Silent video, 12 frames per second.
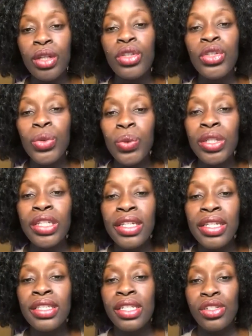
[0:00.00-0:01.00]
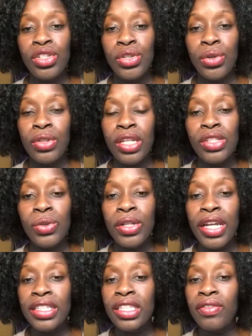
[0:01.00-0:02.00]
you need to ensure that certain
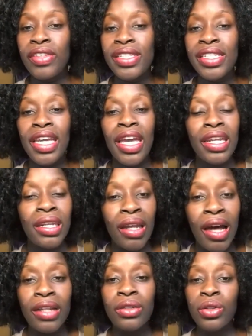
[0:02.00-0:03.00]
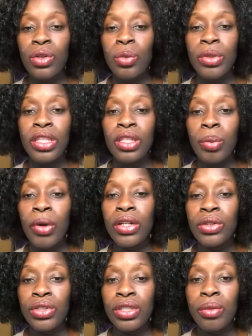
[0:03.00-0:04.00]
activities cannot occur within the
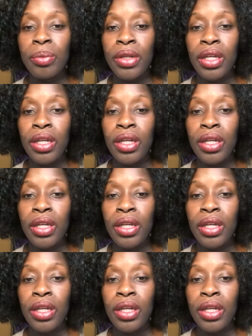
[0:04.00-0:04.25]
partnership,